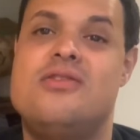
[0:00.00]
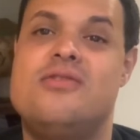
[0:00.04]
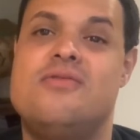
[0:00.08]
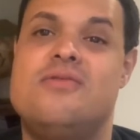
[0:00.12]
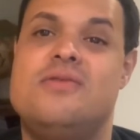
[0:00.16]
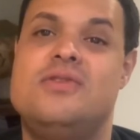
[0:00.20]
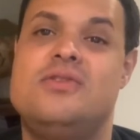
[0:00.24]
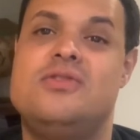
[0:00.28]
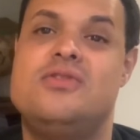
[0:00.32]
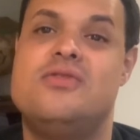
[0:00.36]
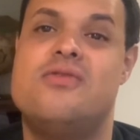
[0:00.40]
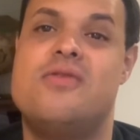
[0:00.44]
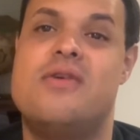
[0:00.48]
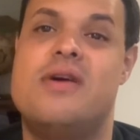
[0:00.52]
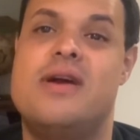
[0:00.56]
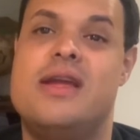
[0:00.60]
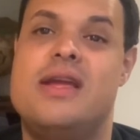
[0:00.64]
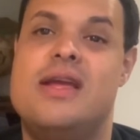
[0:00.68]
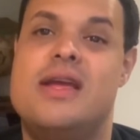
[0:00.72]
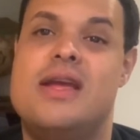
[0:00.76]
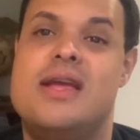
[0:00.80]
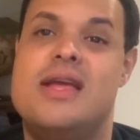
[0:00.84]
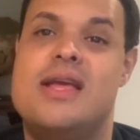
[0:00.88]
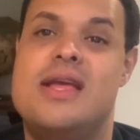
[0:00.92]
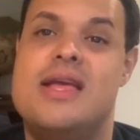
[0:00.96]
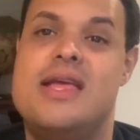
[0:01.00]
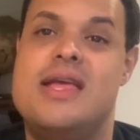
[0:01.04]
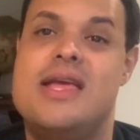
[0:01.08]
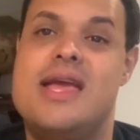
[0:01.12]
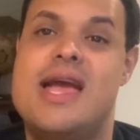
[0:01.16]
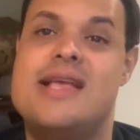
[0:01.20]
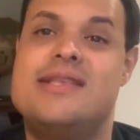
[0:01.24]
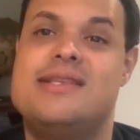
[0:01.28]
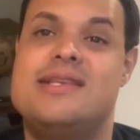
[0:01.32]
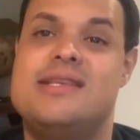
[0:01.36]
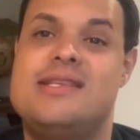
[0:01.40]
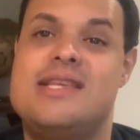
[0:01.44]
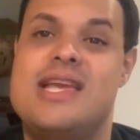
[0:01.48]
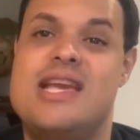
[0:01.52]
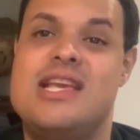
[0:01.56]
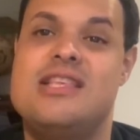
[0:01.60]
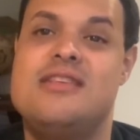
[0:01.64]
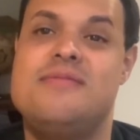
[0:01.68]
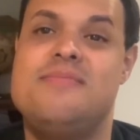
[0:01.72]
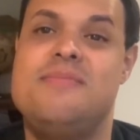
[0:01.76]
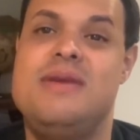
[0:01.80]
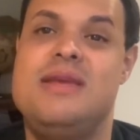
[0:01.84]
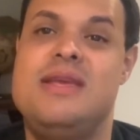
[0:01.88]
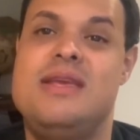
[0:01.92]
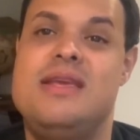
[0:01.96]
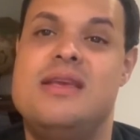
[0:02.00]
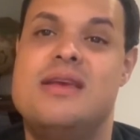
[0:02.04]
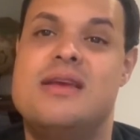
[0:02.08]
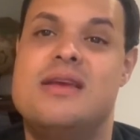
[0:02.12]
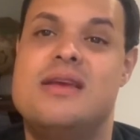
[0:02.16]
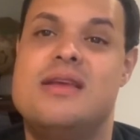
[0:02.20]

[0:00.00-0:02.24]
to enjoy, as it takes me